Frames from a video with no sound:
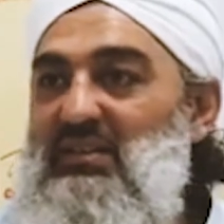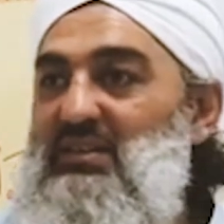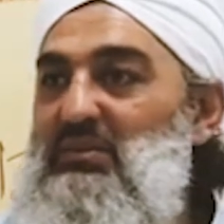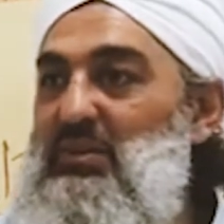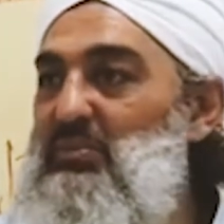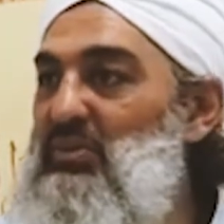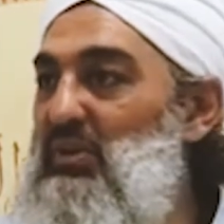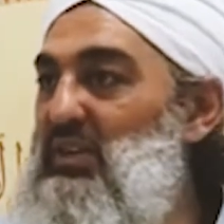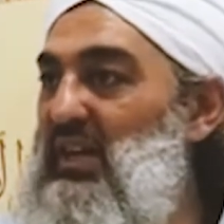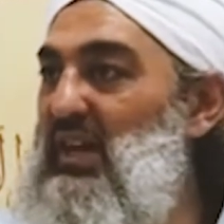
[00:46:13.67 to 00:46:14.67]
you want to put it
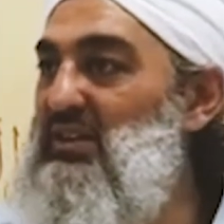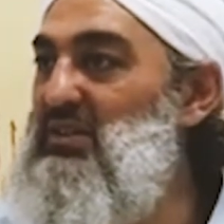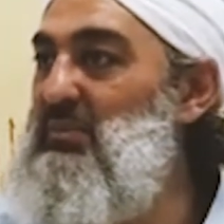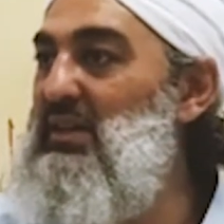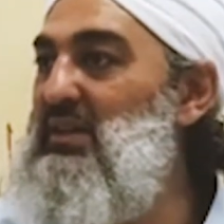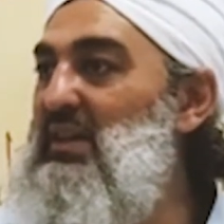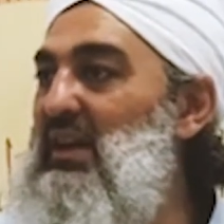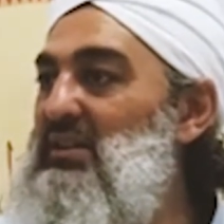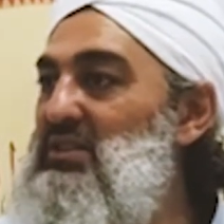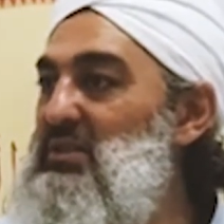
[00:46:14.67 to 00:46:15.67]
on your couch to make your
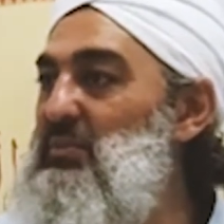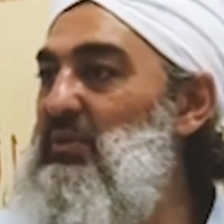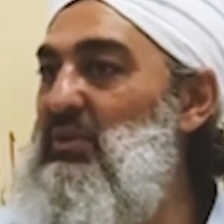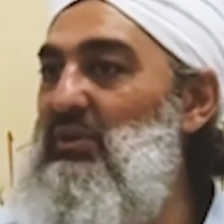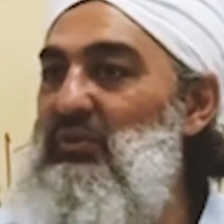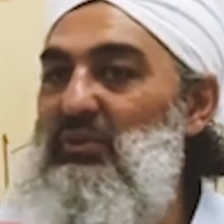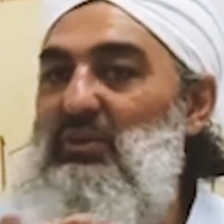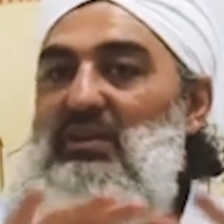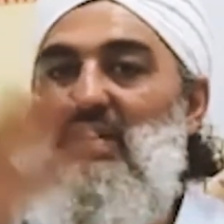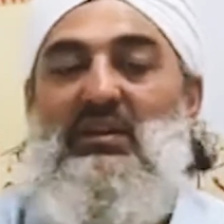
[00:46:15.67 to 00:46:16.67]
couch, you spilt coffee or
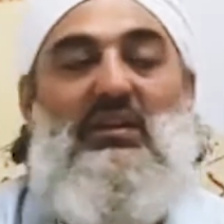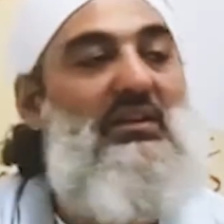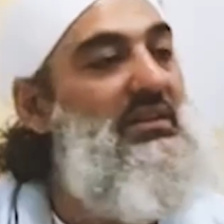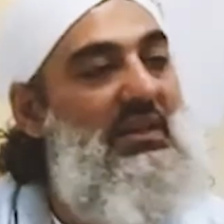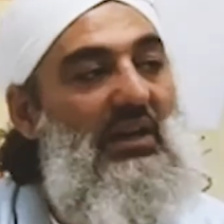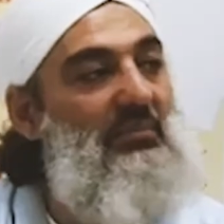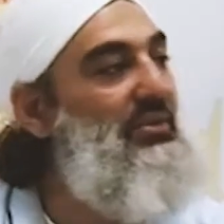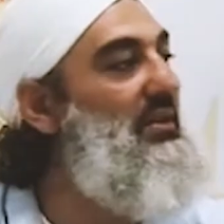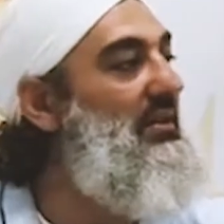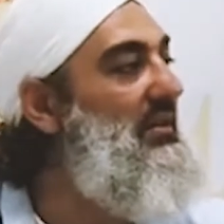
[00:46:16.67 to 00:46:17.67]
whatever, you can't
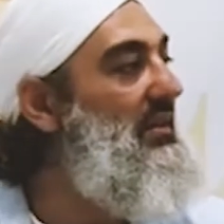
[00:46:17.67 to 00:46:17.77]
put it.